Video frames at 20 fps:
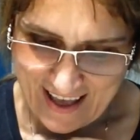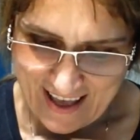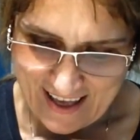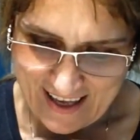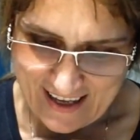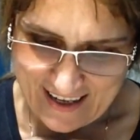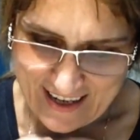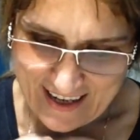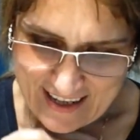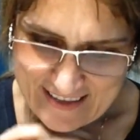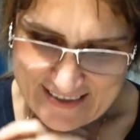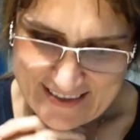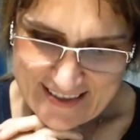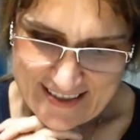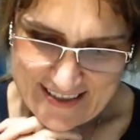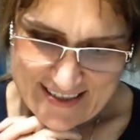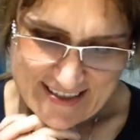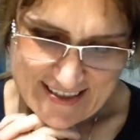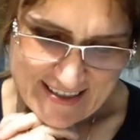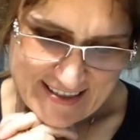
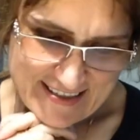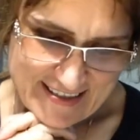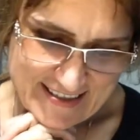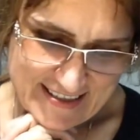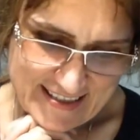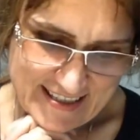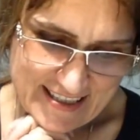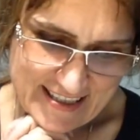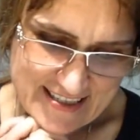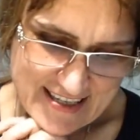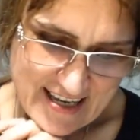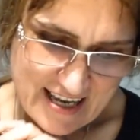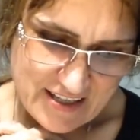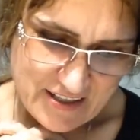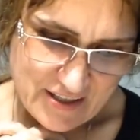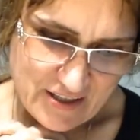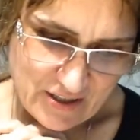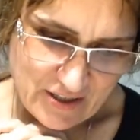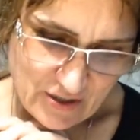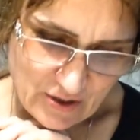Rather, the seeds are
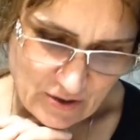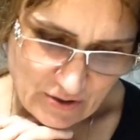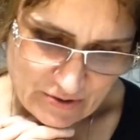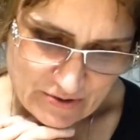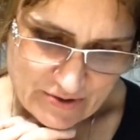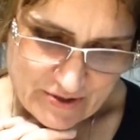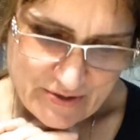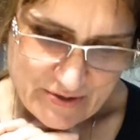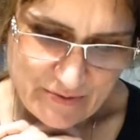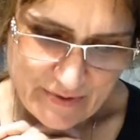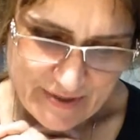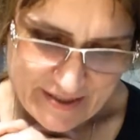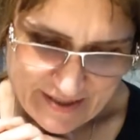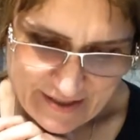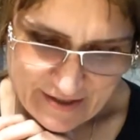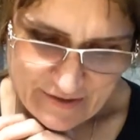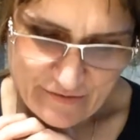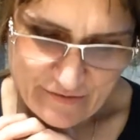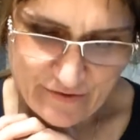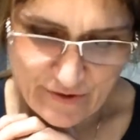enclosed
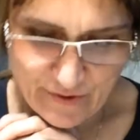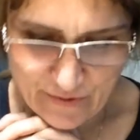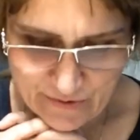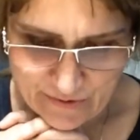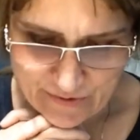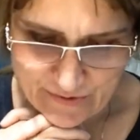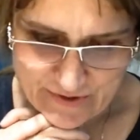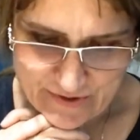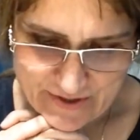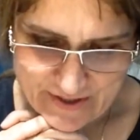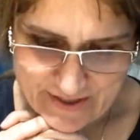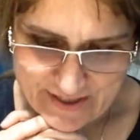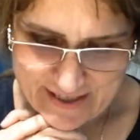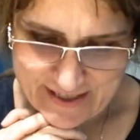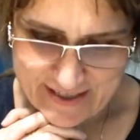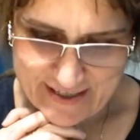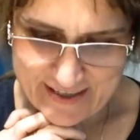within fruits.